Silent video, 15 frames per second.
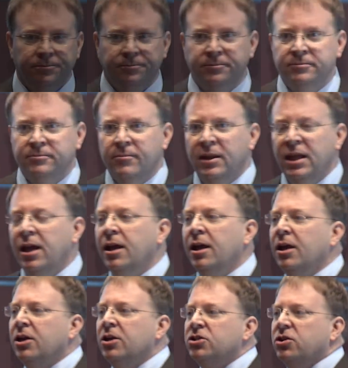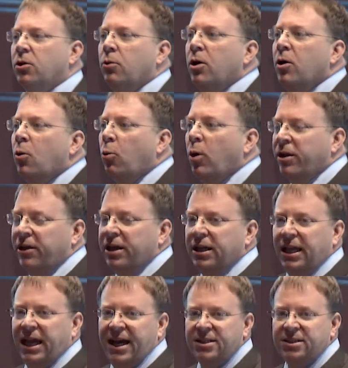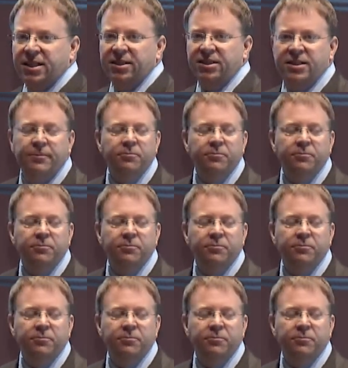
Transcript: they're also, those people are not going to be great at gathering